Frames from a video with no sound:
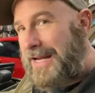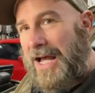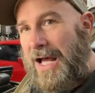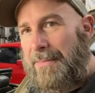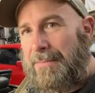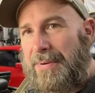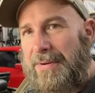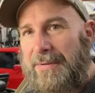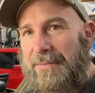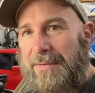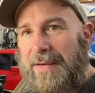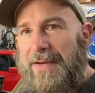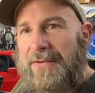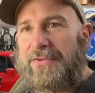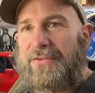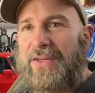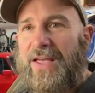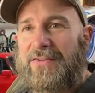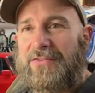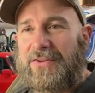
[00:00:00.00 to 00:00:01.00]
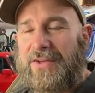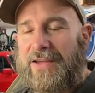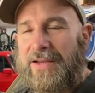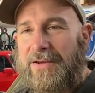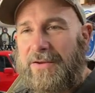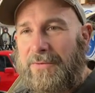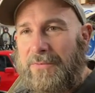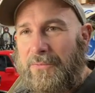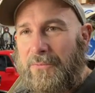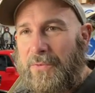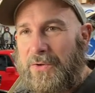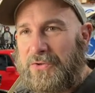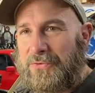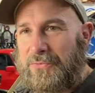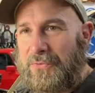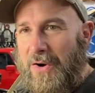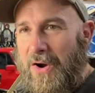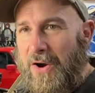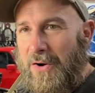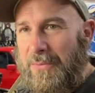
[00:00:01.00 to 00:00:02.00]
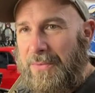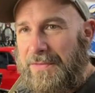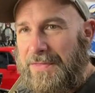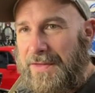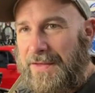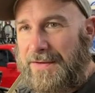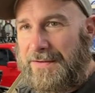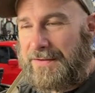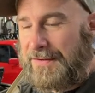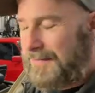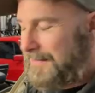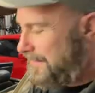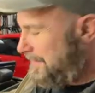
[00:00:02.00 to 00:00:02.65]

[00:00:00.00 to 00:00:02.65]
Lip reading: up, assessing what's wrong with it,